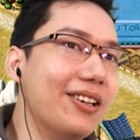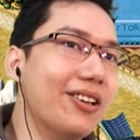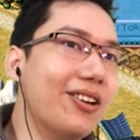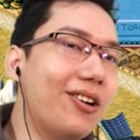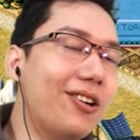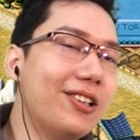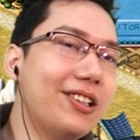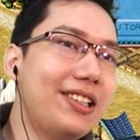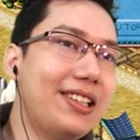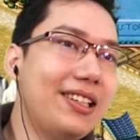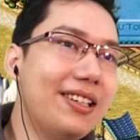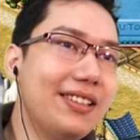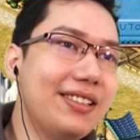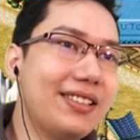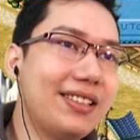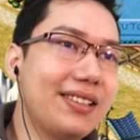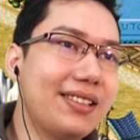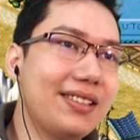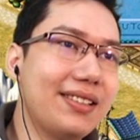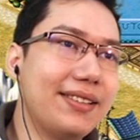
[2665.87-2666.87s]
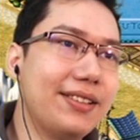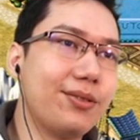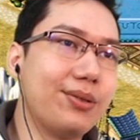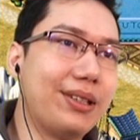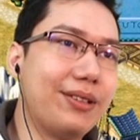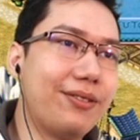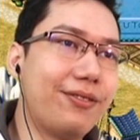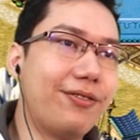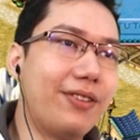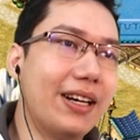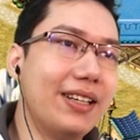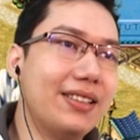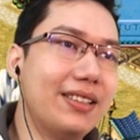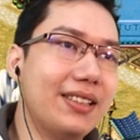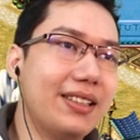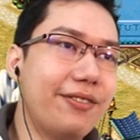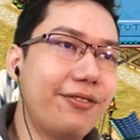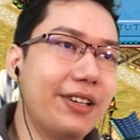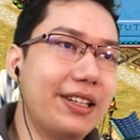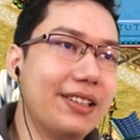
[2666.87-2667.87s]
Your ordinary citizens will fight
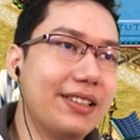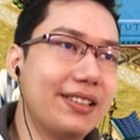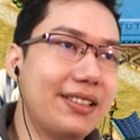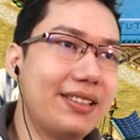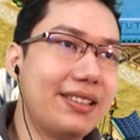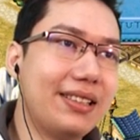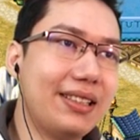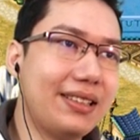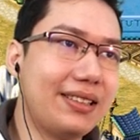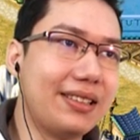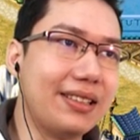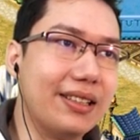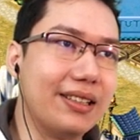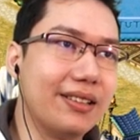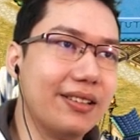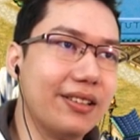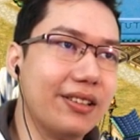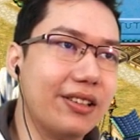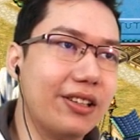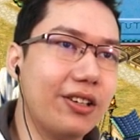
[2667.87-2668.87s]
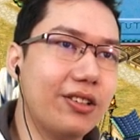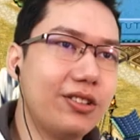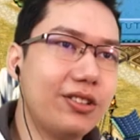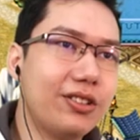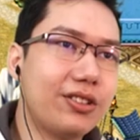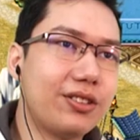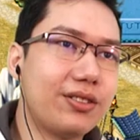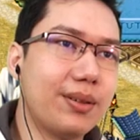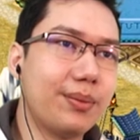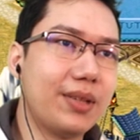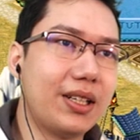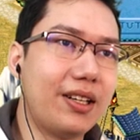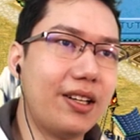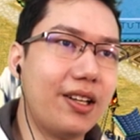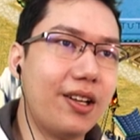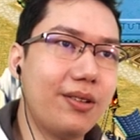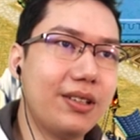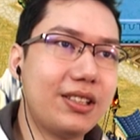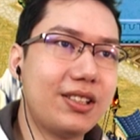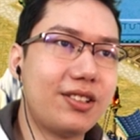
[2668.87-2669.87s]
to defend the city. Those from the
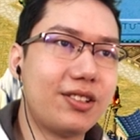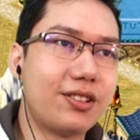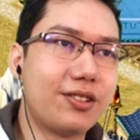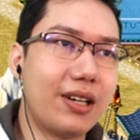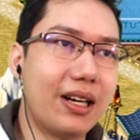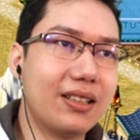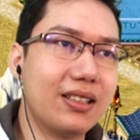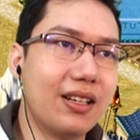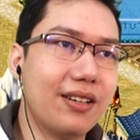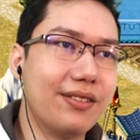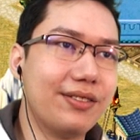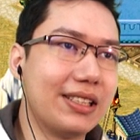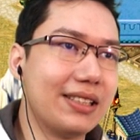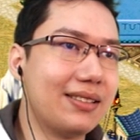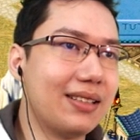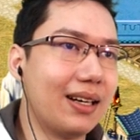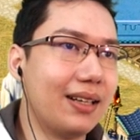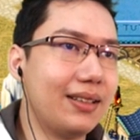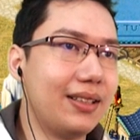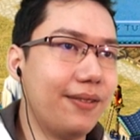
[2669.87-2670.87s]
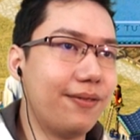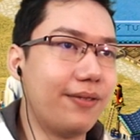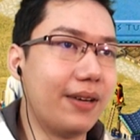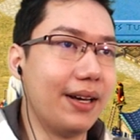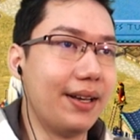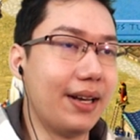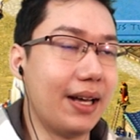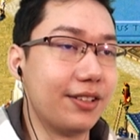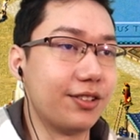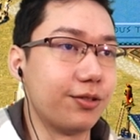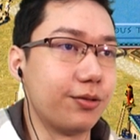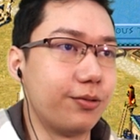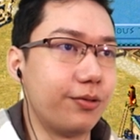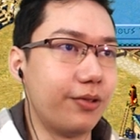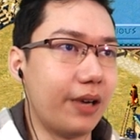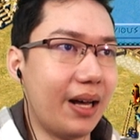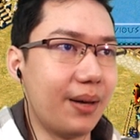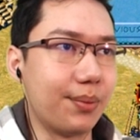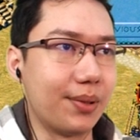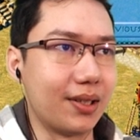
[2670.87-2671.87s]
lowest strata of society fight as
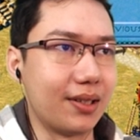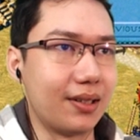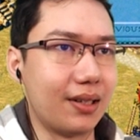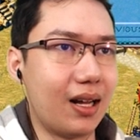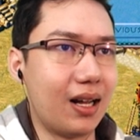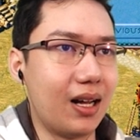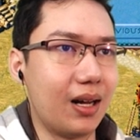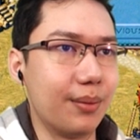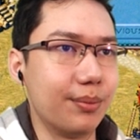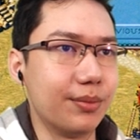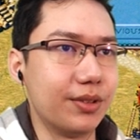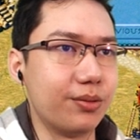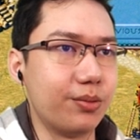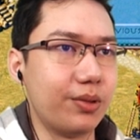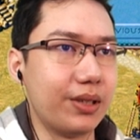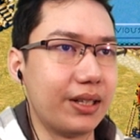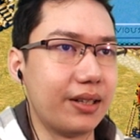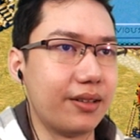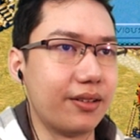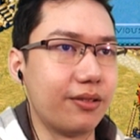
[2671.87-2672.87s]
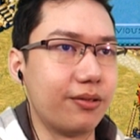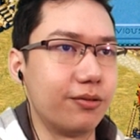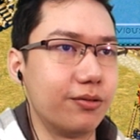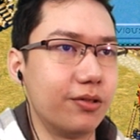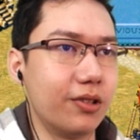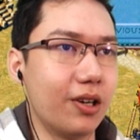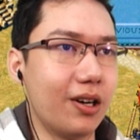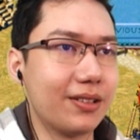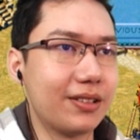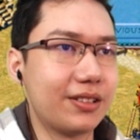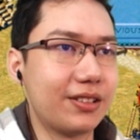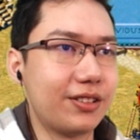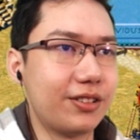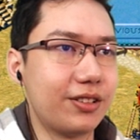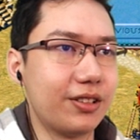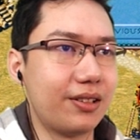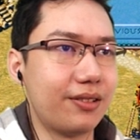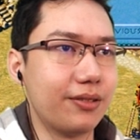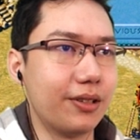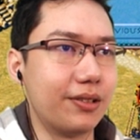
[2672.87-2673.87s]
rabble, armed with rocks
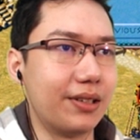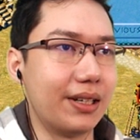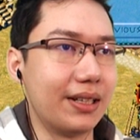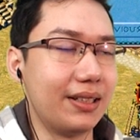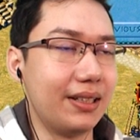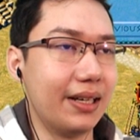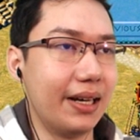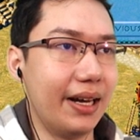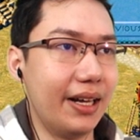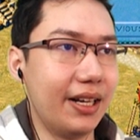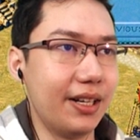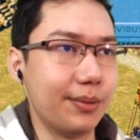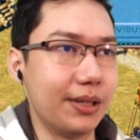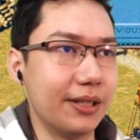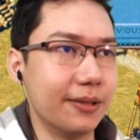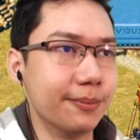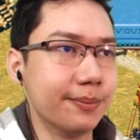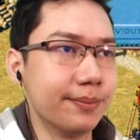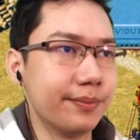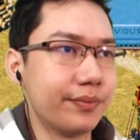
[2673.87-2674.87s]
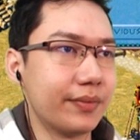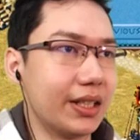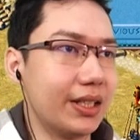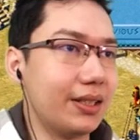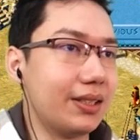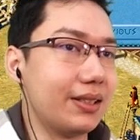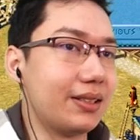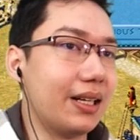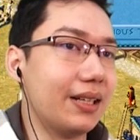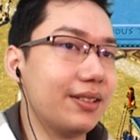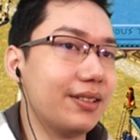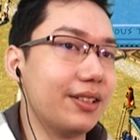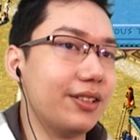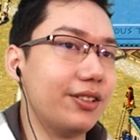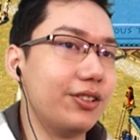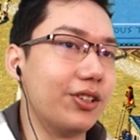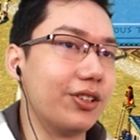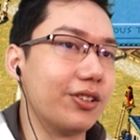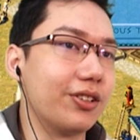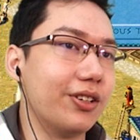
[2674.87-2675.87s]
to throw at the enemy. In this
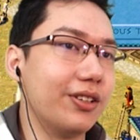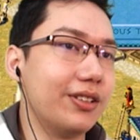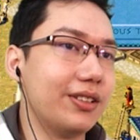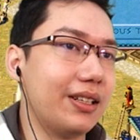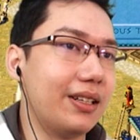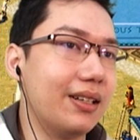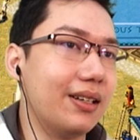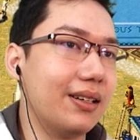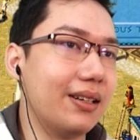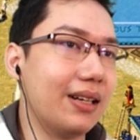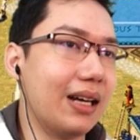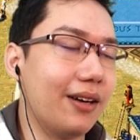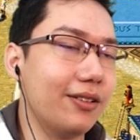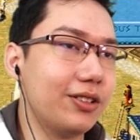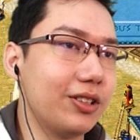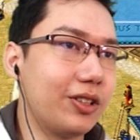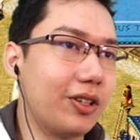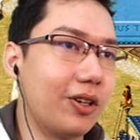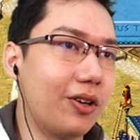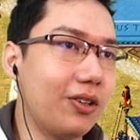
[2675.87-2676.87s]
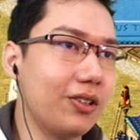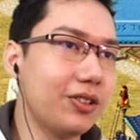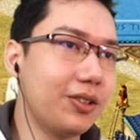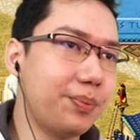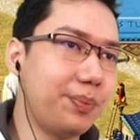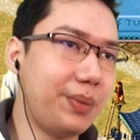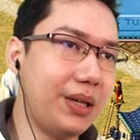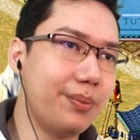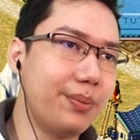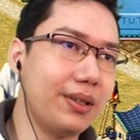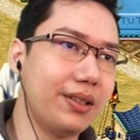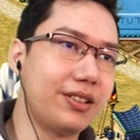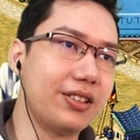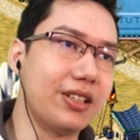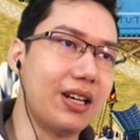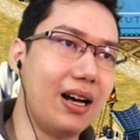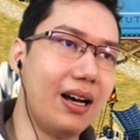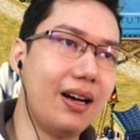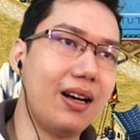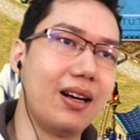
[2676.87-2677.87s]
lesson, you're going to learn how to call your people
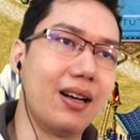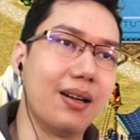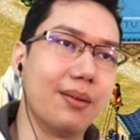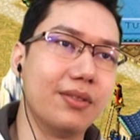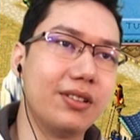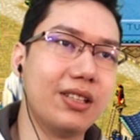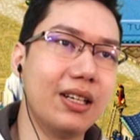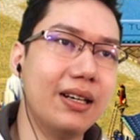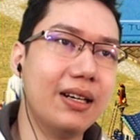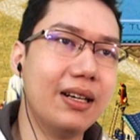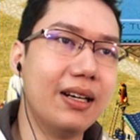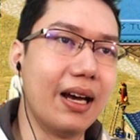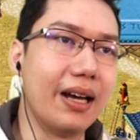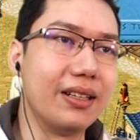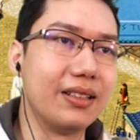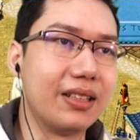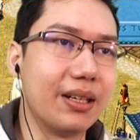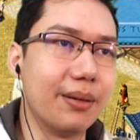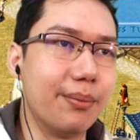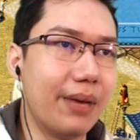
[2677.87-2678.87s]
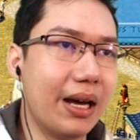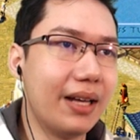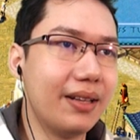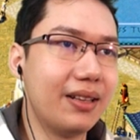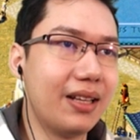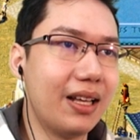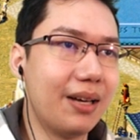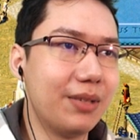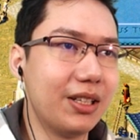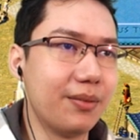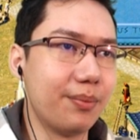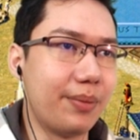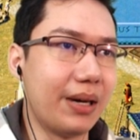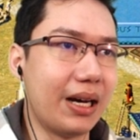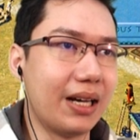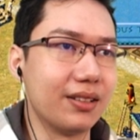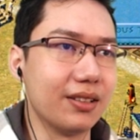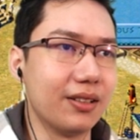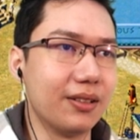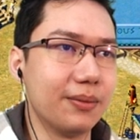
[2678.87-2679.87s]
to arms and command them in
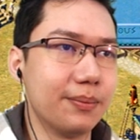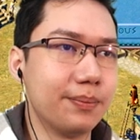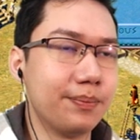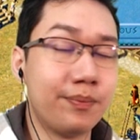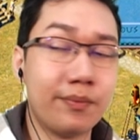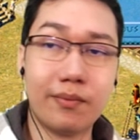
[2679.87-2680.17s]
battle.